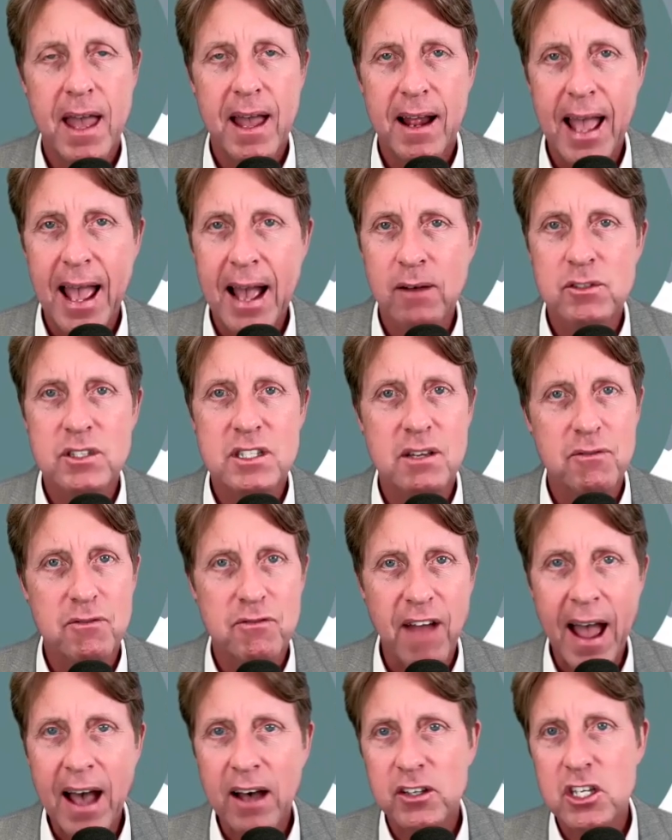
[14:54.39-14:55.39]
ounce of
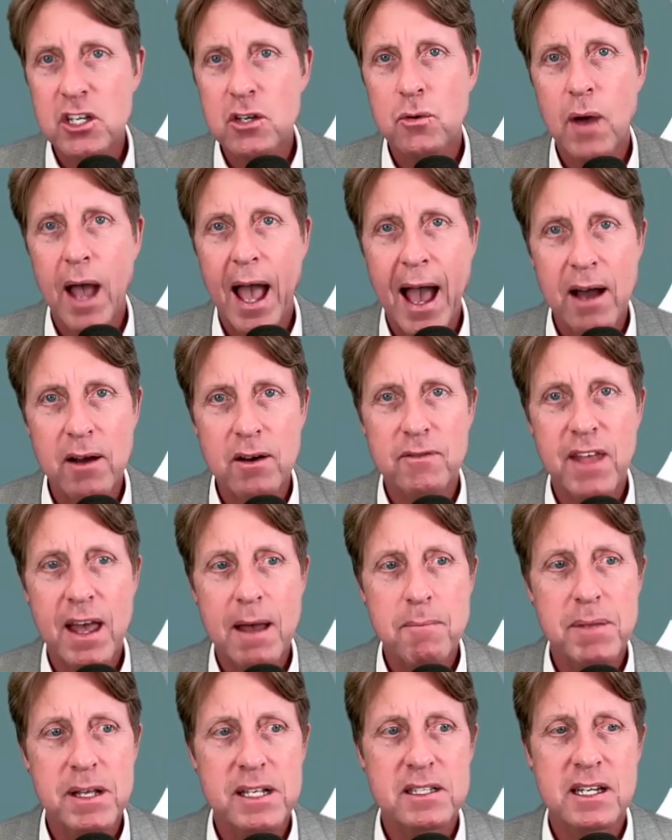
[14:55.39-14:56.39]
value out of that
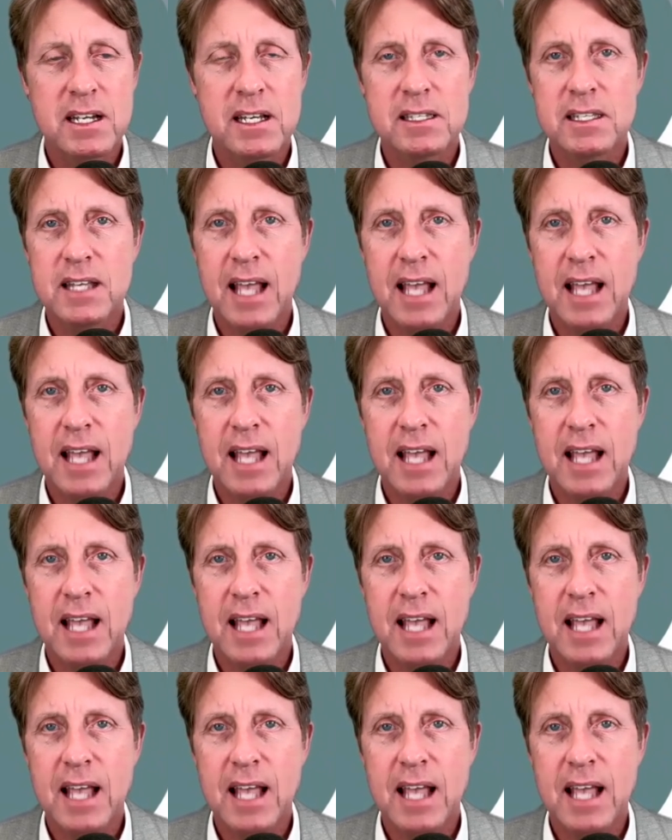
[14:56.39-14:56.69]
business